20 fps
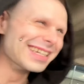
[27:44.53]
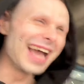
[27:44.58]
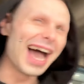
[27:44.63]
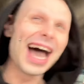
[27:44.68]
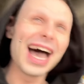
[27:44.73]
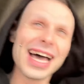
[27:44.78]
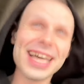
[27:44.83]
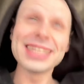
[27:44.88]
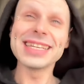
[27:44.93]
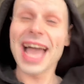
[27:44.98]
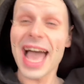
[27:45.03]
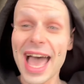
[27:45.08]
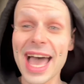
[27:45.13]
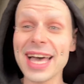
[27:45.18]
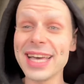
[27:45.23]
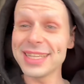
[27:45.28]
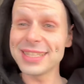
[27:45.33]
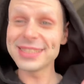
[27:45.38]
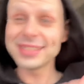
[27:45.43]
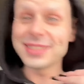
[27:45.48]
Yeah.
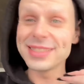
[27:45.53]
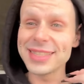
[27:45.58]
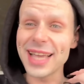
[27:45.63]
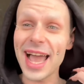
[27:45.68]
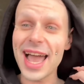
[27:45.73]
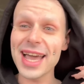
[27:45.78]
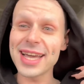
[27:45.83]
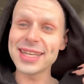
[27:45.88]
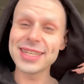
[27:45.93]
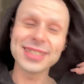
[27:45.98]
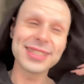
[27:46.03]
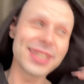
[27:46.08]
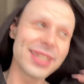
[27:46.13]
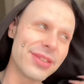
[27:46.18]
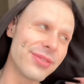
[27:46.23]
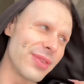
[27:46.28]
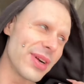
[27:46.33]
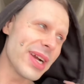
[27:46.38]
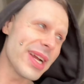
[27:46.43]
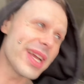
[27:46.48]

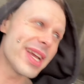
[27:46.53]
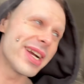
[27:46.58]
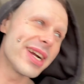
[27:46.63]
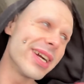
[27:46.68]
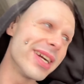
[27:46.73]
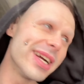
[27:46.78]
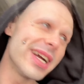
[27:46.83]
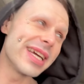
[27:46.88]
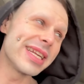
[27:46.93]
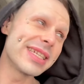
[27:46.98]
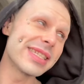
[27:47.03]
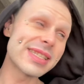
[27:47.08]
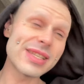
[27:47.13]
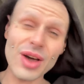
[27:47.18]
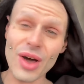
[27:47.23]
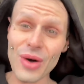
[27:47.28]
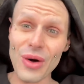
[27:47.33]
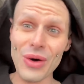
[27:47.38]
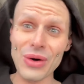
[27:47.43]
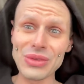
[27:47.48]
And we're here, and it's
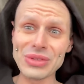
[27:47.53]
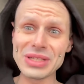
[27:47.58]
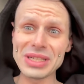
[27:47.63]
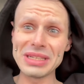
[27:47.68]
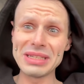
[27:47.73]
cold.